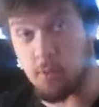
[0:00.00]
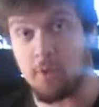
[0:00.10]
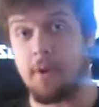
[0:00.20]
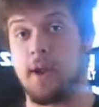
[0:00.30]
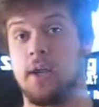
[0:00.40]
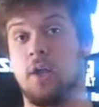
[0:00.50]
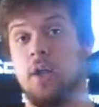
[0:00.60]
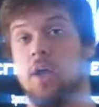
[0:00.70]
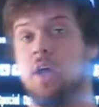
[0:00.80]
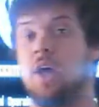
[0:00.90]
boy right here.
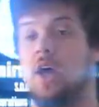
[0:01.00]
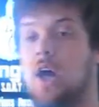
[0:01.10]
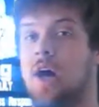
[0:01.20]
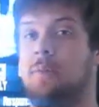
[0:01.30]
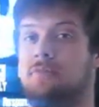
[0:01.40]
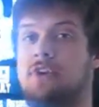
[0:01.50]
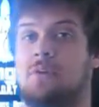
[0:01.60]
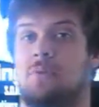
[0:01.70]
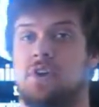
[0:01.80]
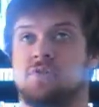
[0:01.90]
I'm very
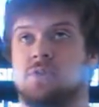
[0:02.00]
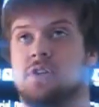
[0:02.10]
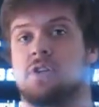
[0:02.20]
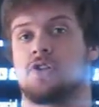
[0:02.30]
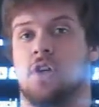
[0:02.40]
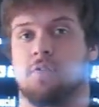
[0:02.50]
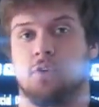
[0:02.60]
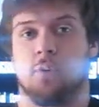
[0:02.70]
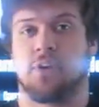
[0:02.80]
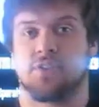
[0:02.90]
impressed with it. I shot a
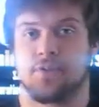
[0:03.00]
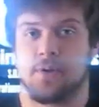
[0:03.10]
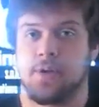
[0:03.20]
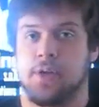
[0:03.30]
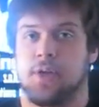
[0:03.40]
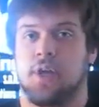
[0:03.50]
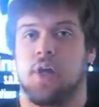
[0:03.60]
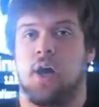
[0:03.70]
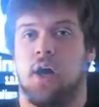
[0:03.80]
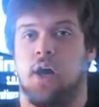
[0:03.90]
few rounds through it.
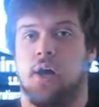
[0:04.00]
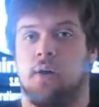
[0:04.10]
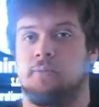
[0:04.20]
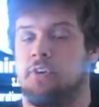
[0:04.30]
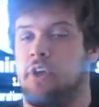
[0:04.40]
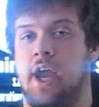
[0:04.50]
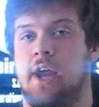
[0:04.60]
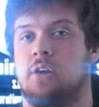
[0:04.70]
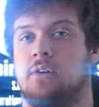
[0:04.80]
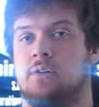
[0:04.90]
Very
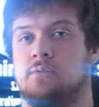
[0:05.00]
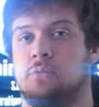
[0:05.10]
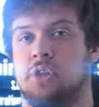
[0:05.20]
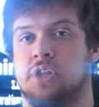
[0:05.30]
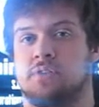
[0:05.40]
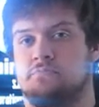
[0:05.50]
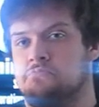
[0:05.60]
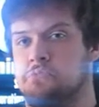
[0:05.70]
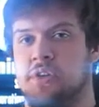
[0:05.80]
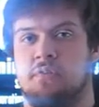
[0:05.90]
accurate, within
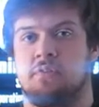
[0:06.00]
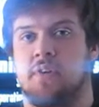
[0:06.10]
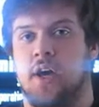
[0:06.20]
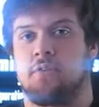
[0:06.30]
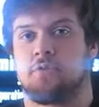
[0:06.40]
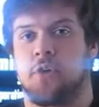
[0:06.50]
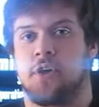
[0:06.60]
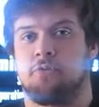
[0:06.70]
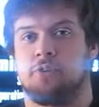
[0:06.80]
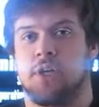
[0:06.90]
75 to
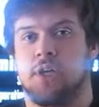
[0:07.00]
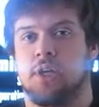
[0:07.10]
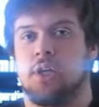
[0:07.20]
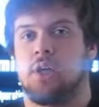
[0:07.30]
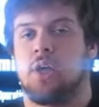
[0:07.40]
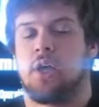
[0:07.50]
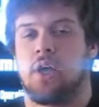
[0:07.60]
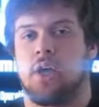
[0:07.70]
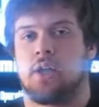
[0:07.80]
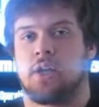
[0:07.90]
100 feet.
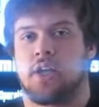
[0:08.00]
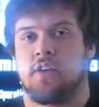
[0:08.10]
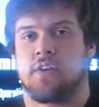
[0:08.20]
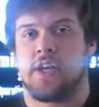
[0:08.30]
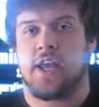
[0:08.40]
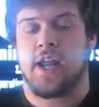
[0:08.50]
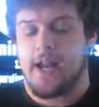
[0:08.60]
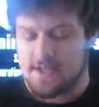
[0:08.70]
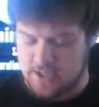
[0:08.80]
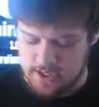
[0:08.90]
And I give it an 8
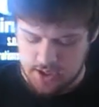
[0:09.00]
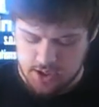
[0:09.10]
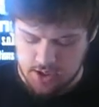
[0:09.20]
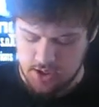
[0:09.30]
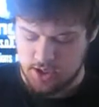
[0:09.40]
out of 10.